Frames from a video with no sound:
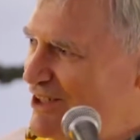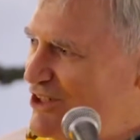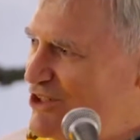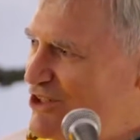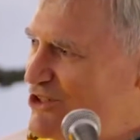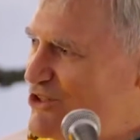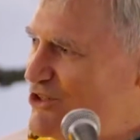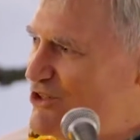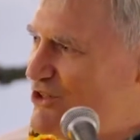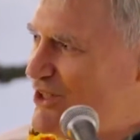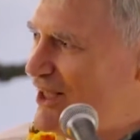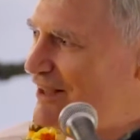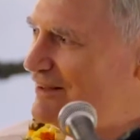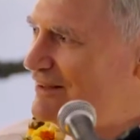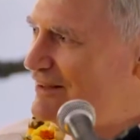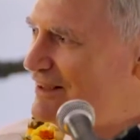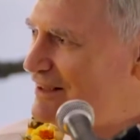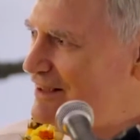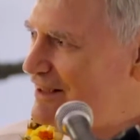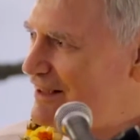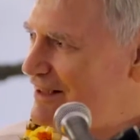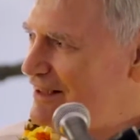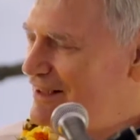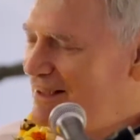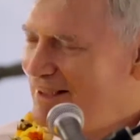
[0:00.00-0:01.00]

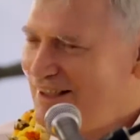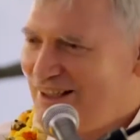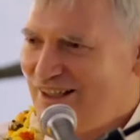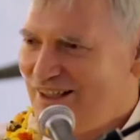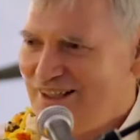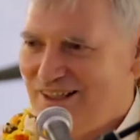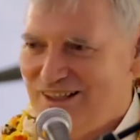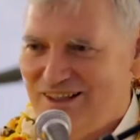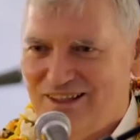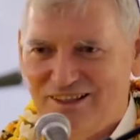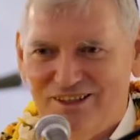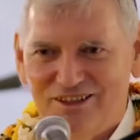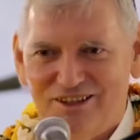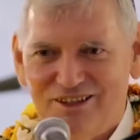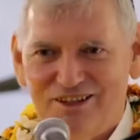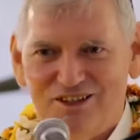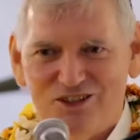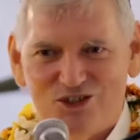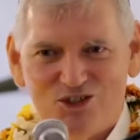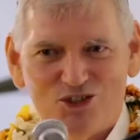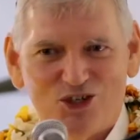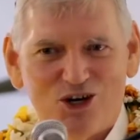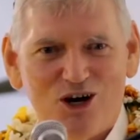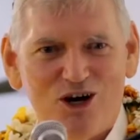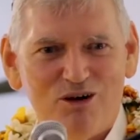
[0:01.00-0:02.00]
suddenly
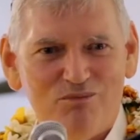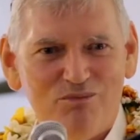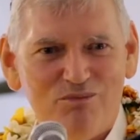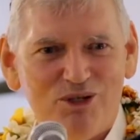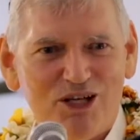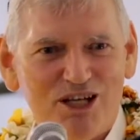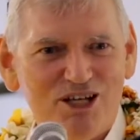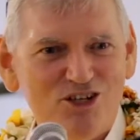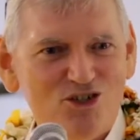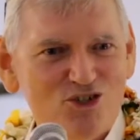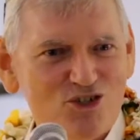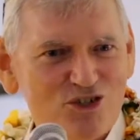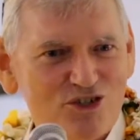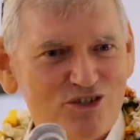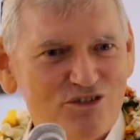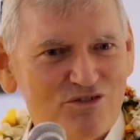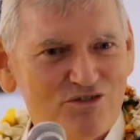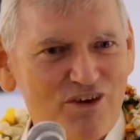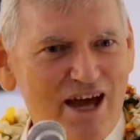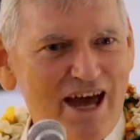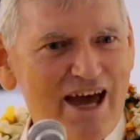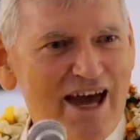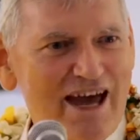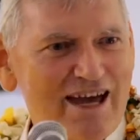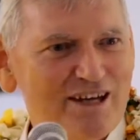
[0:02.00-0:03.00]
this combination
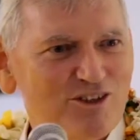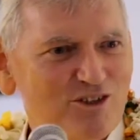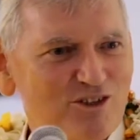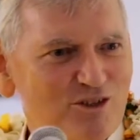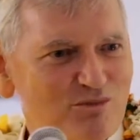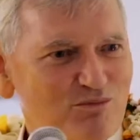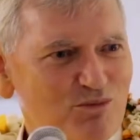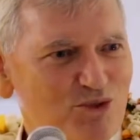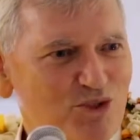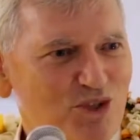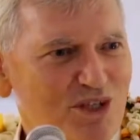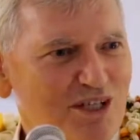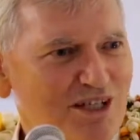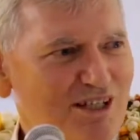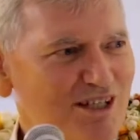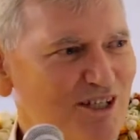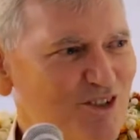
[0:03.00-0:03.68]
of atoms